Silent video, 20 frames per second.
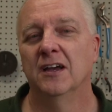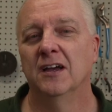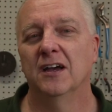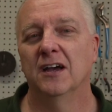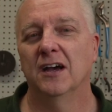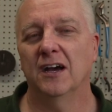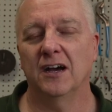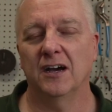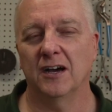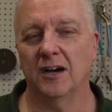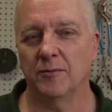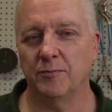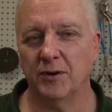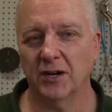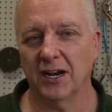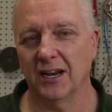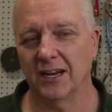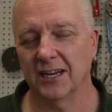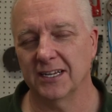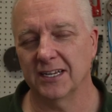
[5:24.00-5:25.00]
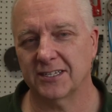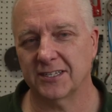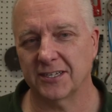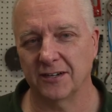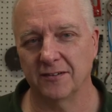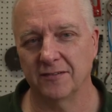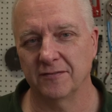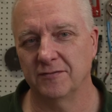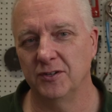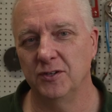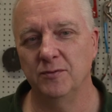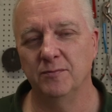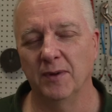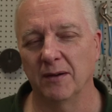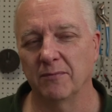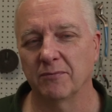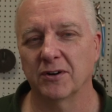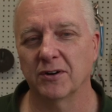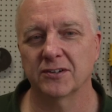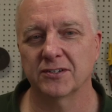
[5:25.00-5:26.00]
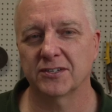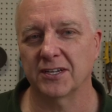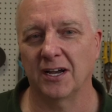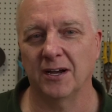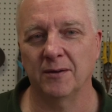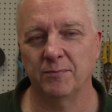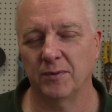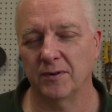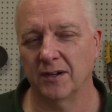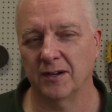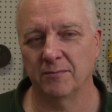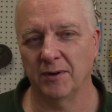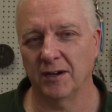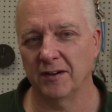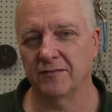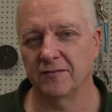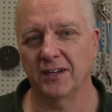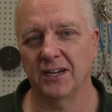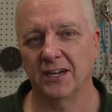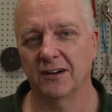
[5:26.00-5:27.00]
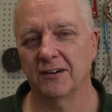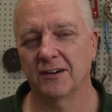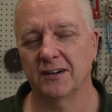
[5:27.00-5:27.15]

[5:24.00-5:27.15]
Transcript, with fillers: I'll put a list of new members up above here,